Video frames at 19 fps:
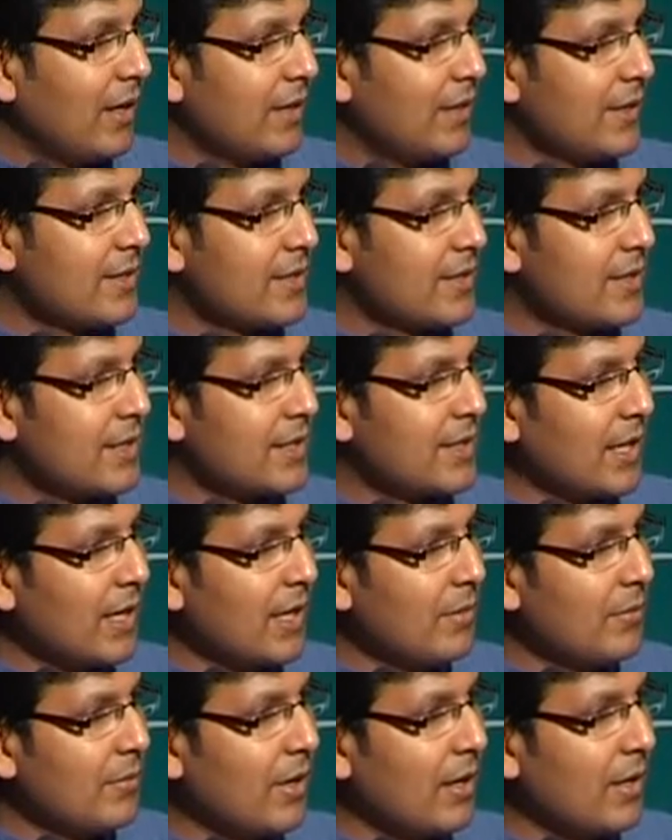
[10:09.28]
And this is the
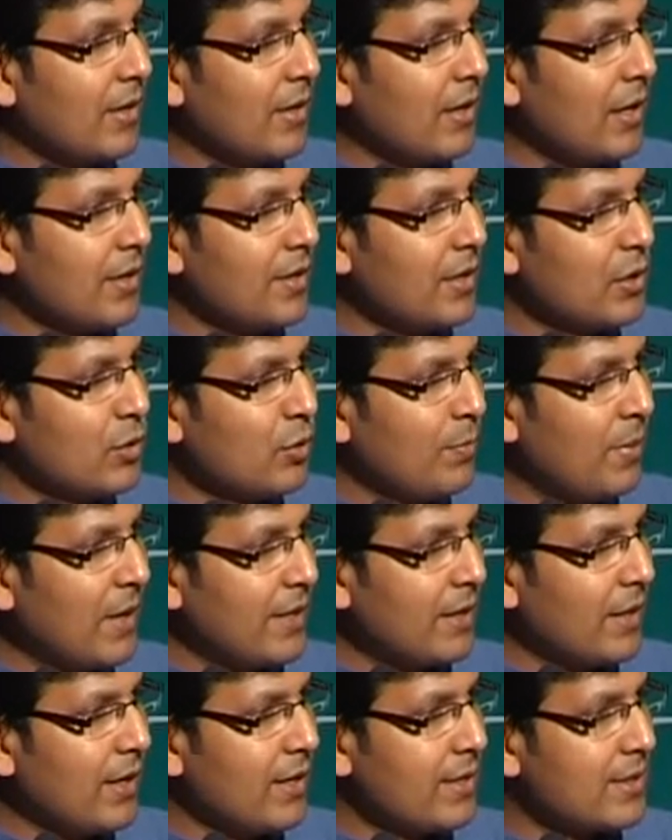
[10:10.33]
time our other two
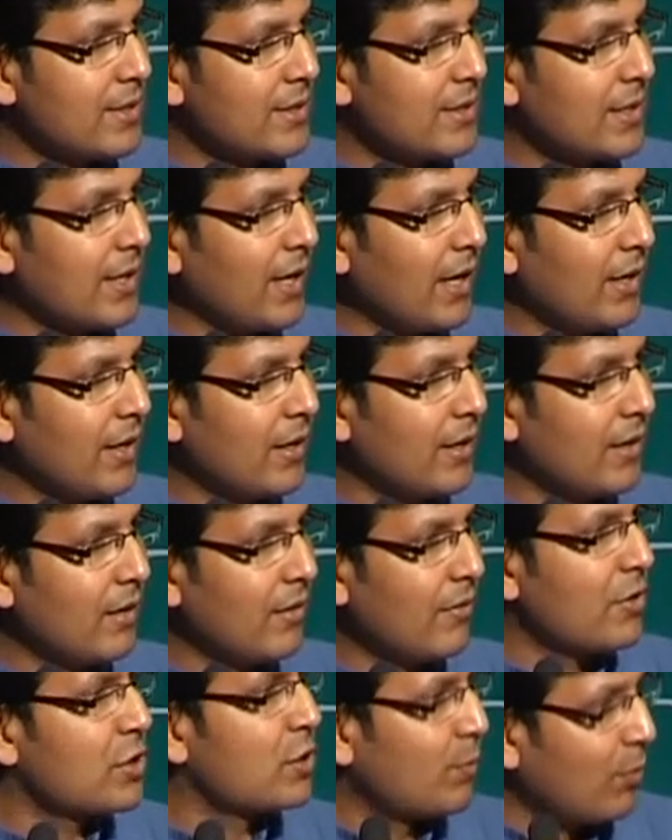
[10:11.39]
panelists can
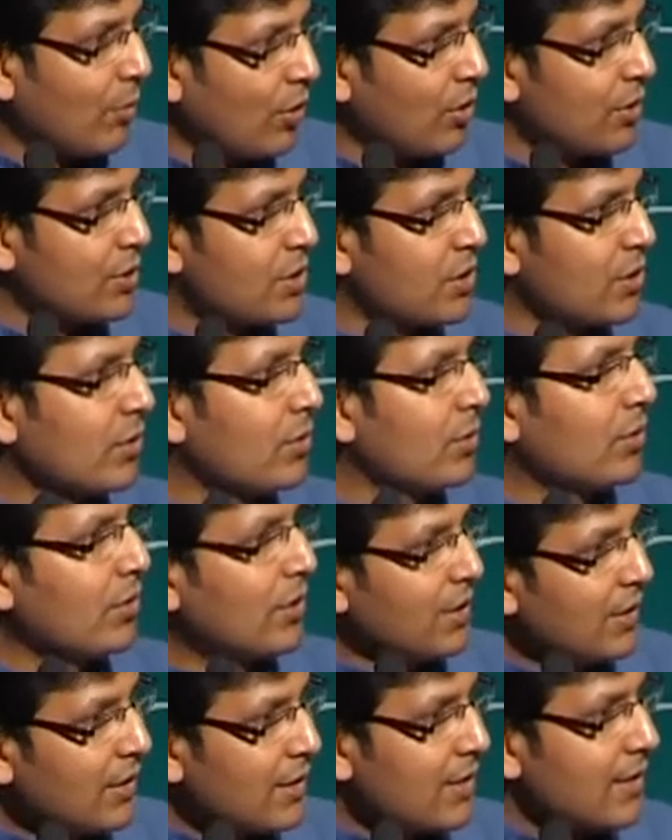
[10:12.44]
respond to
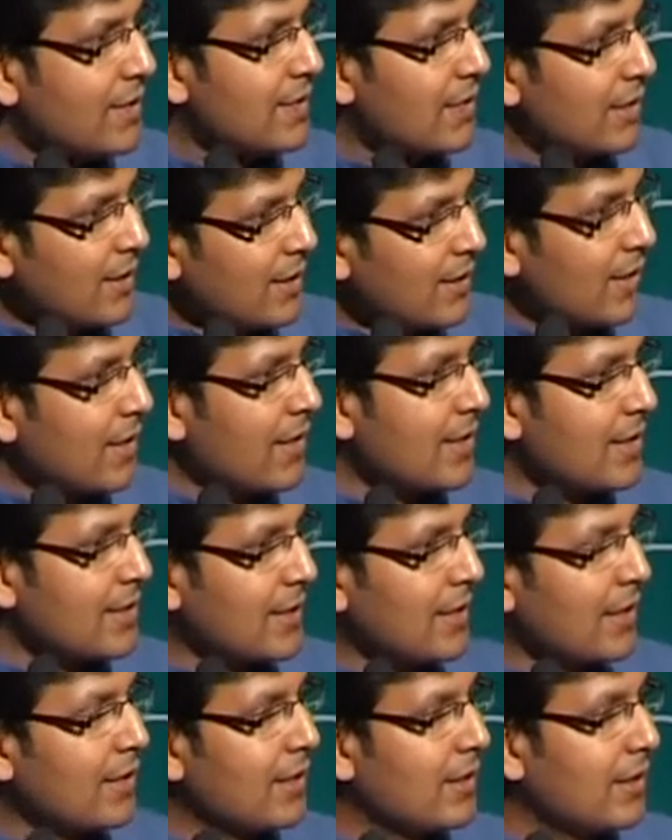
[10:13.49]
certain things
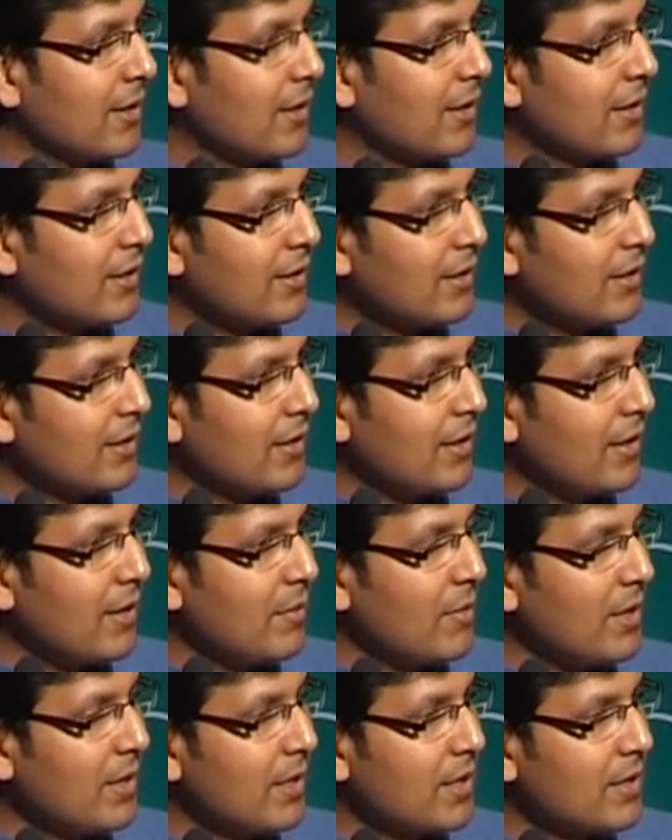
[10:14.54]
that uh, our
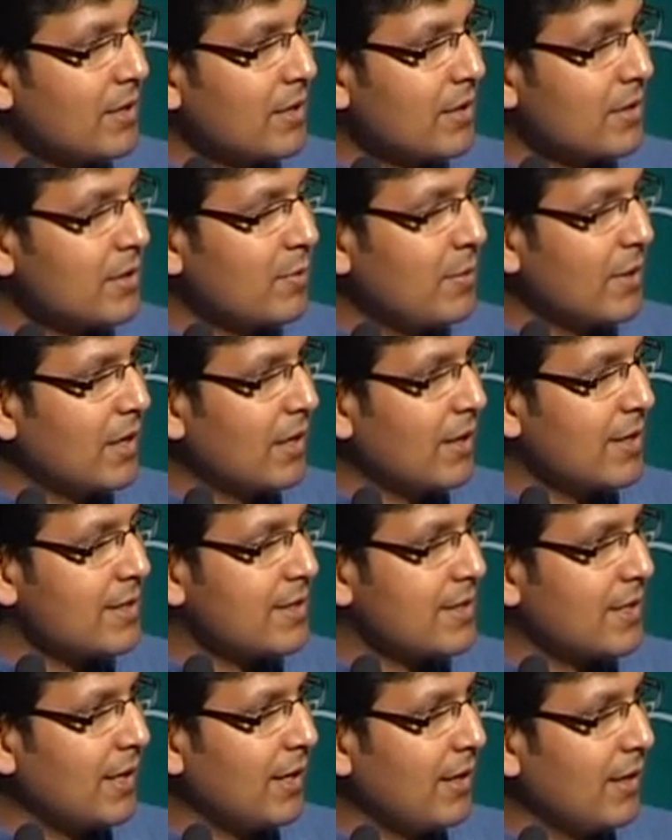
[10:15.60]
eminent speaker has
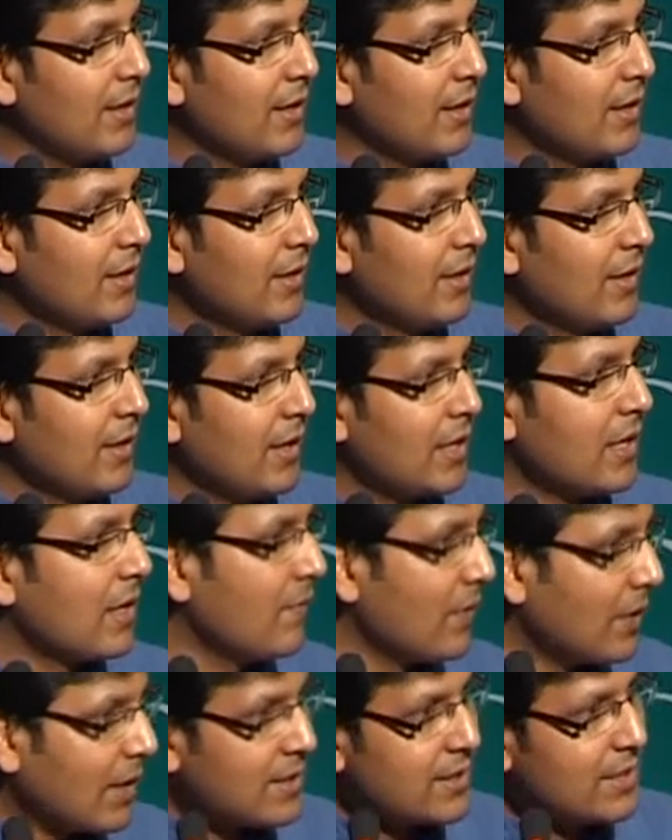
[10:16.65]
said and then
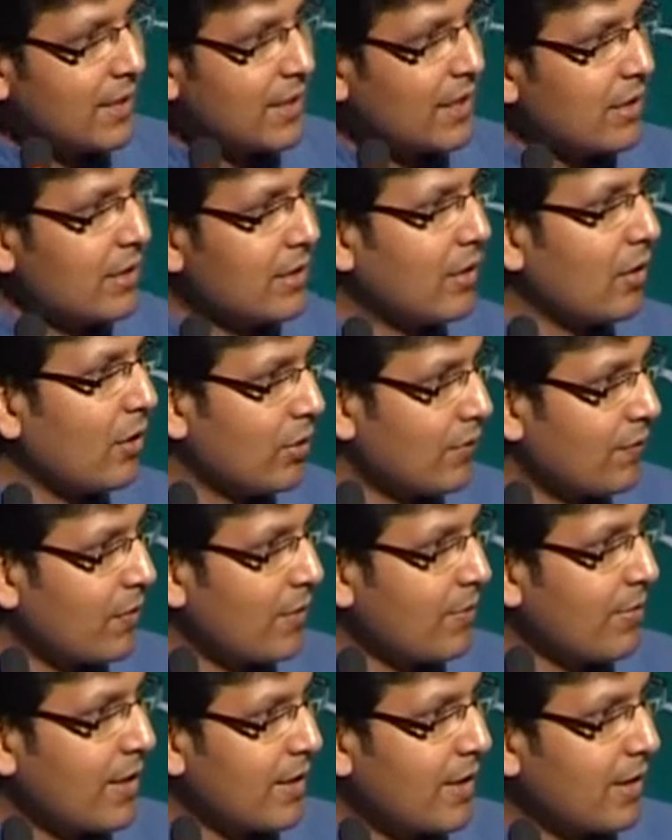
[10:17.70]
we can take it on
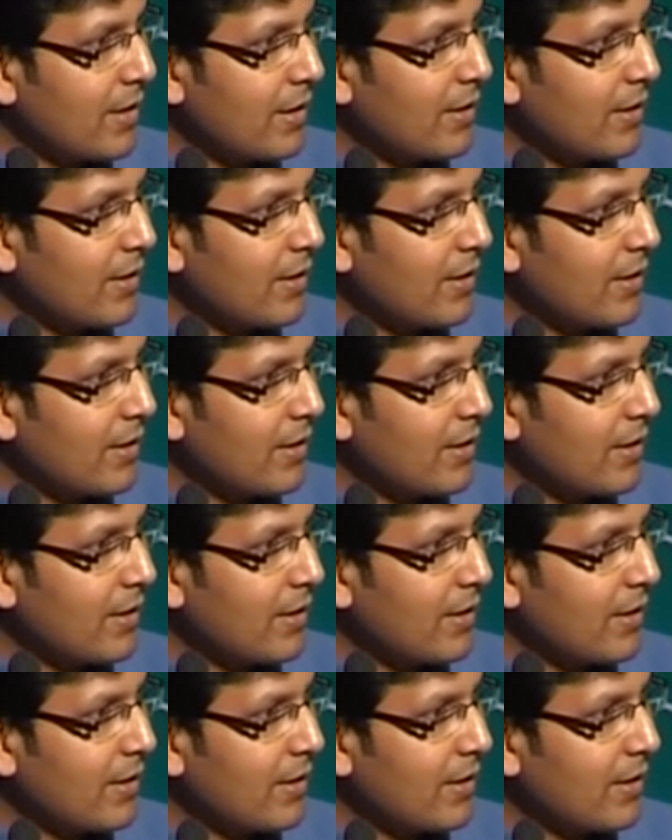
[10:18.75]
from there.